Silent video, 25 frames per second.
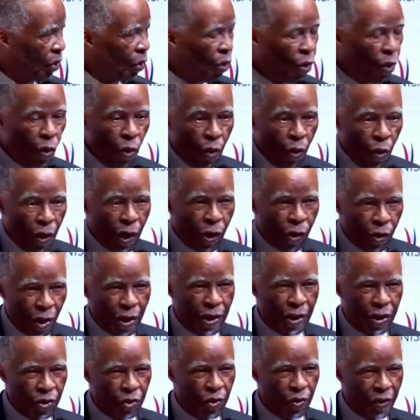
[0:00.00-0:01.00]
Who,
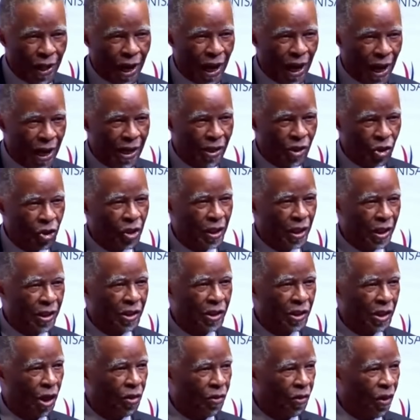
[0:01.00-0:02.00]
according to the ANC
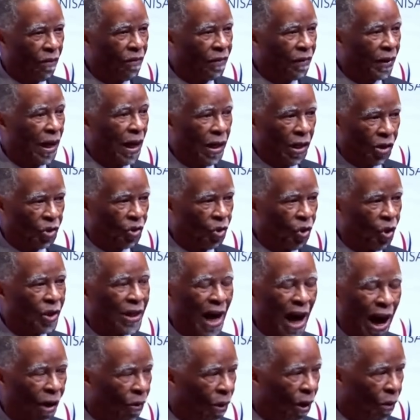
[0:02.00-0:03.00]
in South Africa, is
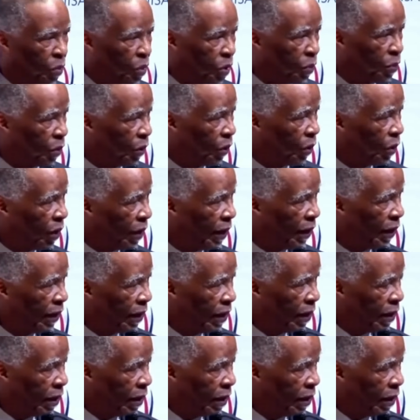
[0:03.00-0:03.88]
not our people?